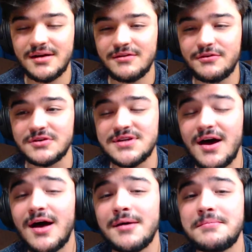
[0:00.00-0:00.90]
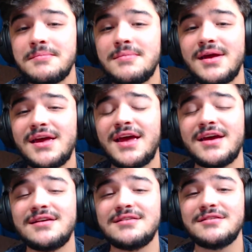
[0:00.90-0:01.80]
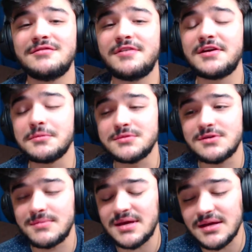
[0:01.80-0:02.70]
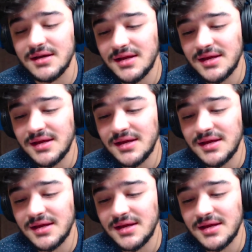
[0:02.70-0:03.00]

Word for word: for Tom and Venom to meet.